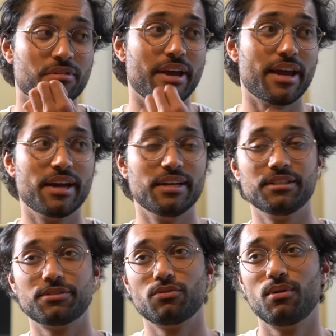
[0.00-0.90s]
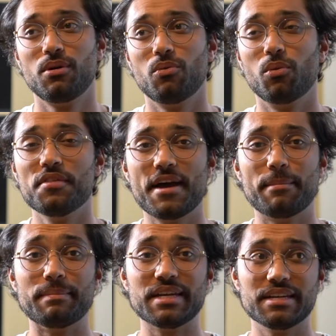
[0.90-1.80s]
And what
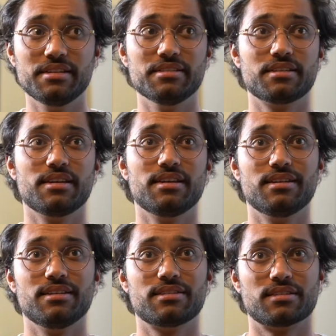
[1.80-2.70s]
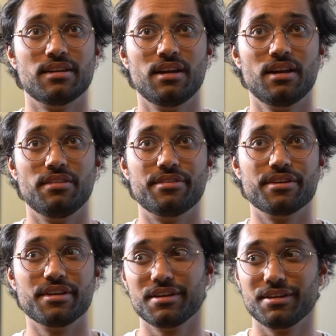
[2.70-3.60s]
that means is
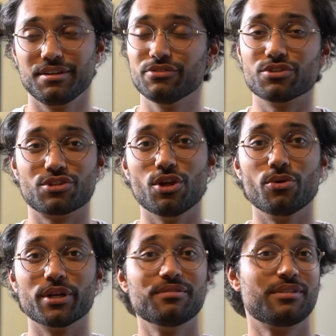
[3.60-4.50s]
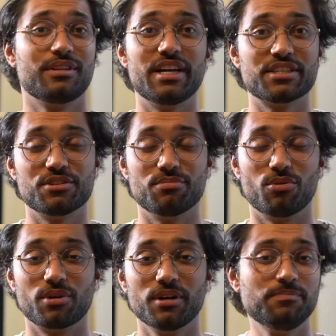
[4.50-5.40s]
the slogan, less is
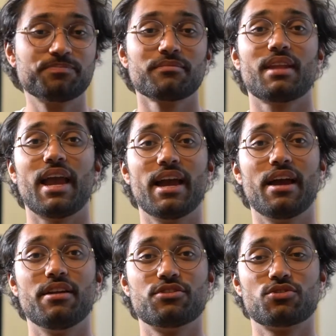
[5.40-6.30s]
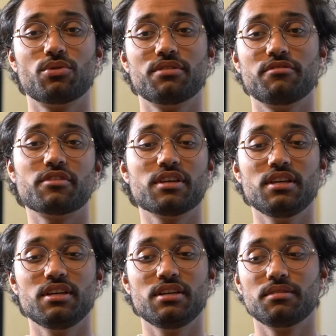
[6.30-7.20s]
more, and sort of
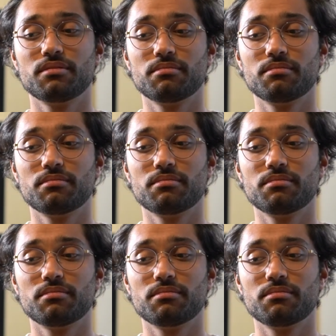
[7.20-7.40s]
the